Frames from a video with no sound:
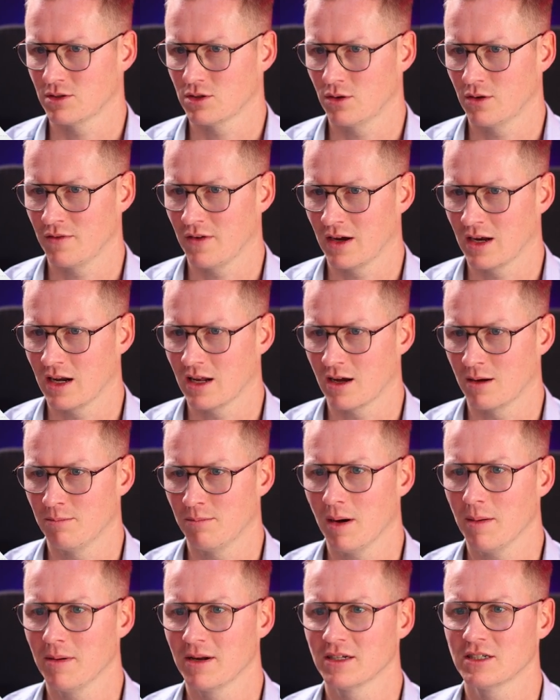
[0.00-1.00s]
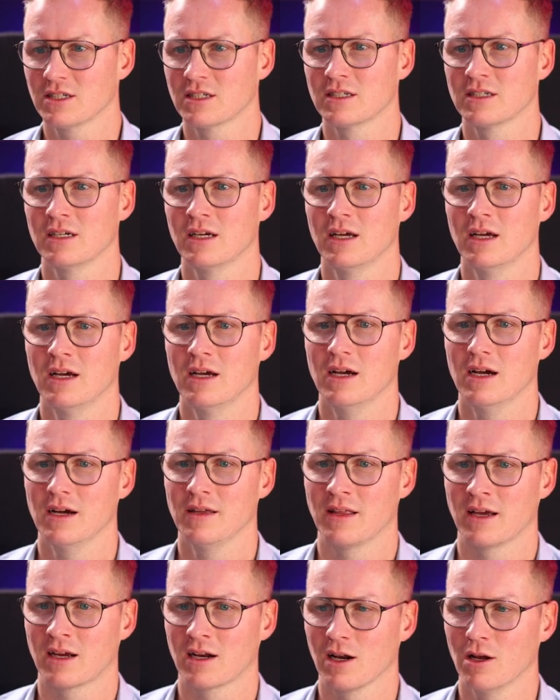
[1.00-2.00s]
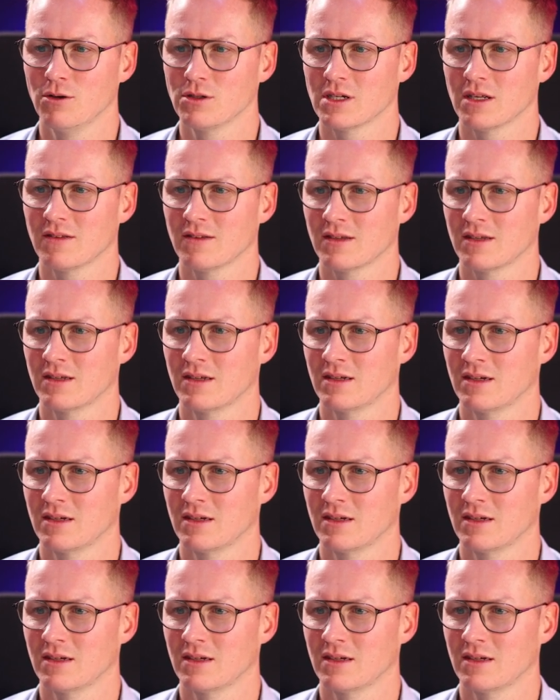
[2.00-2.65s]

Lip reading: So if I click on publish and I close it,